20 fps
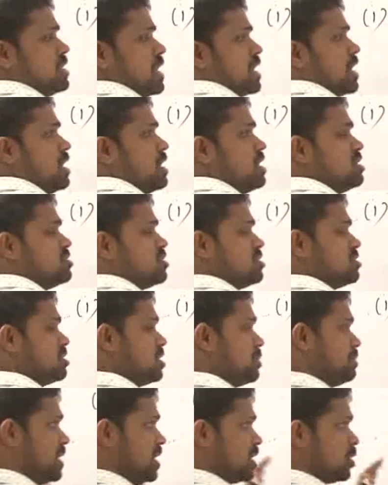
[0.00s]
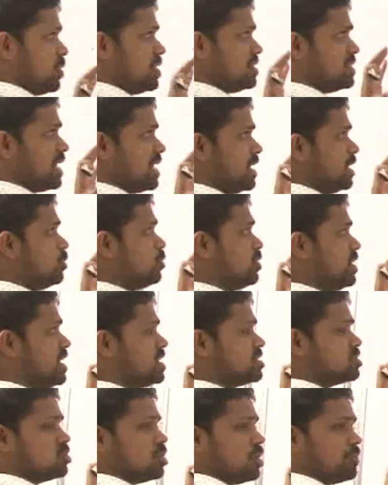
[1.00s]
the relationship between the
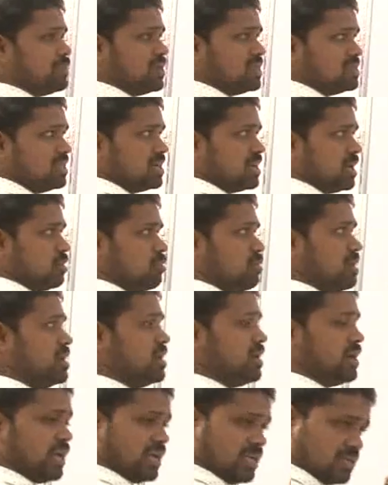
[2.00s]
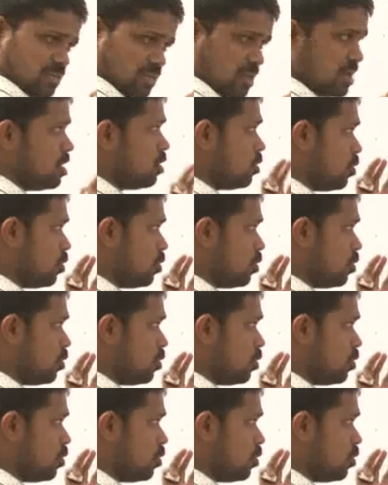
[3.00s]
units of physical quantities